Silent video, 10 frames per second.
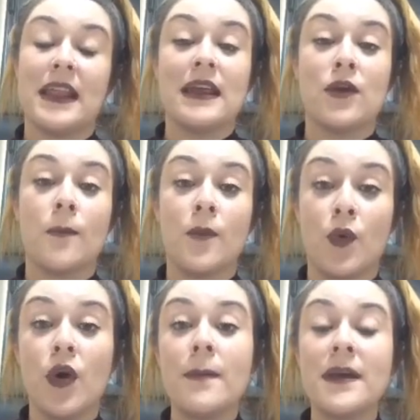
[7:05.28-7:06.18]
a little
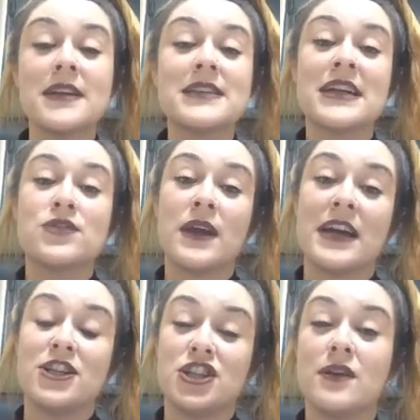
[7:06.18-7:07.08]
more because that's what
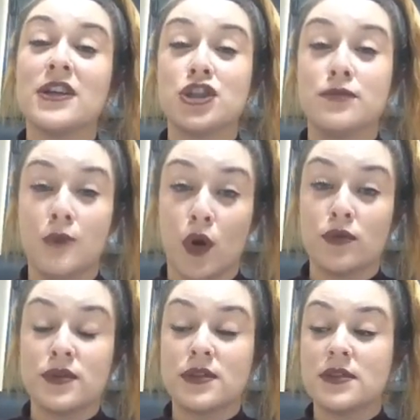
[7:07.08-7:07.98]
I cherished
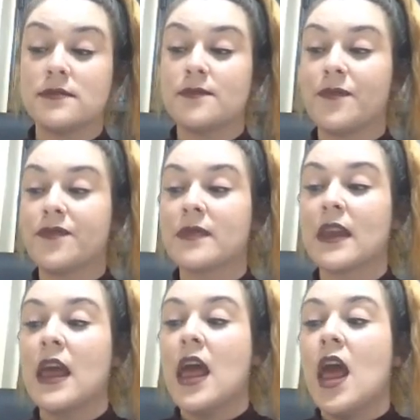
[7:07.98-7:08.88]
most.
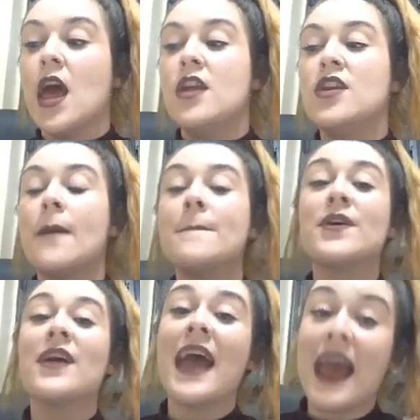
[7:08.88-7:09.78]

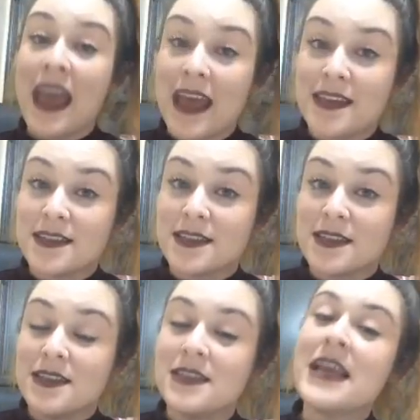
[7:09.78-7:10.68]
Number 8.
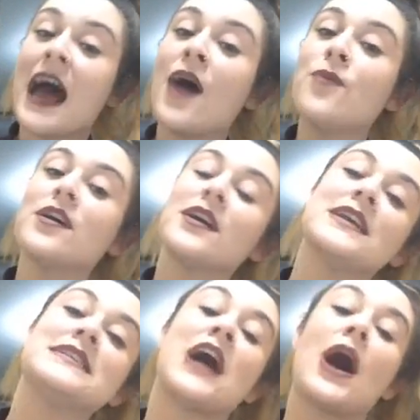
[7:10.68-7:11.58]
Now we're going
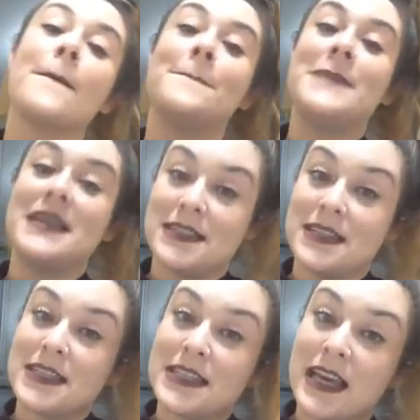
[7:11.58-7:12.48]
to talk
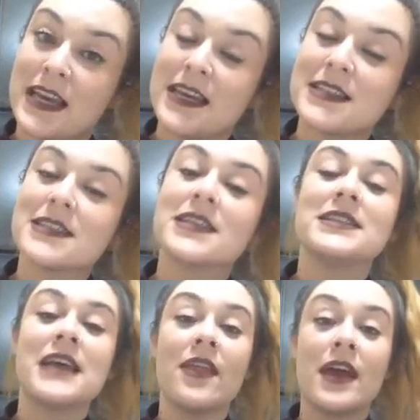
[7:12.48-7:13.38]
business, ladies,
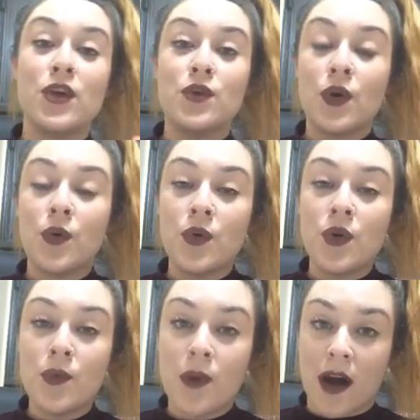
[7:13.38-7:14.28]
because now that you know who
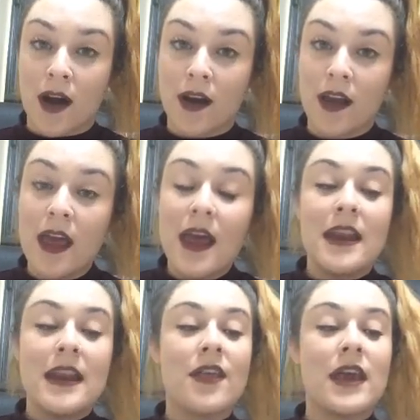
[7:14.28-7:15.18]
you are,
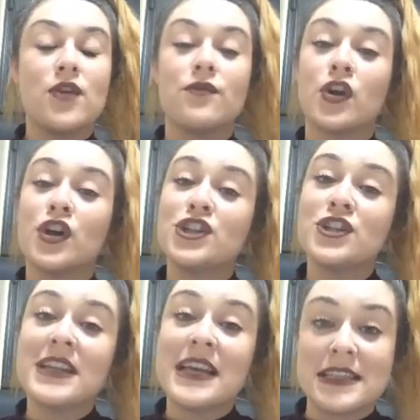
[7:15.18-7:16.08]
now that you've learned
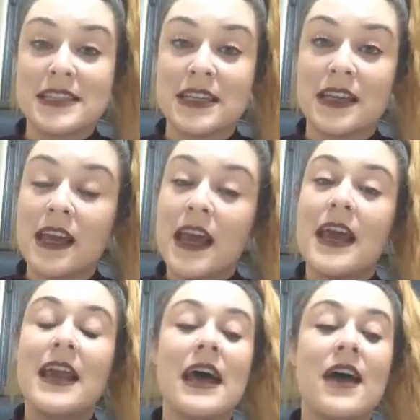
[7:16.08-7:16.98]
your lesson,
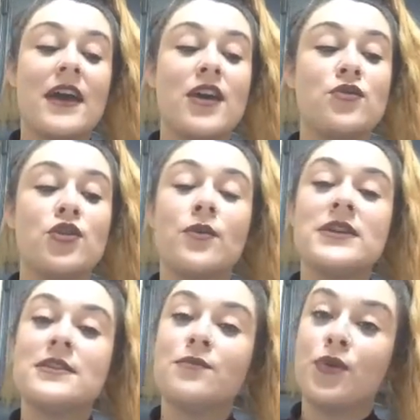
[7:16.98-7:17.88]
and now that you know
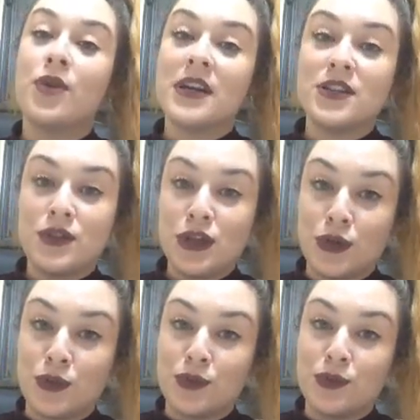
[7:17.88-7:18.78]
what's important to
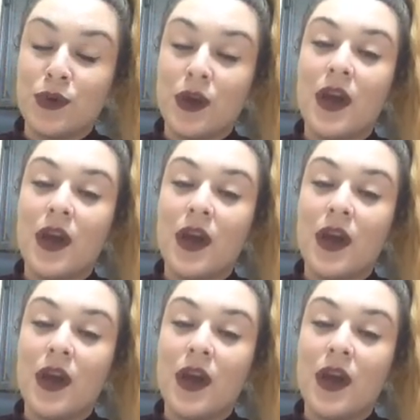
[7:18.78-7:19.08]
you,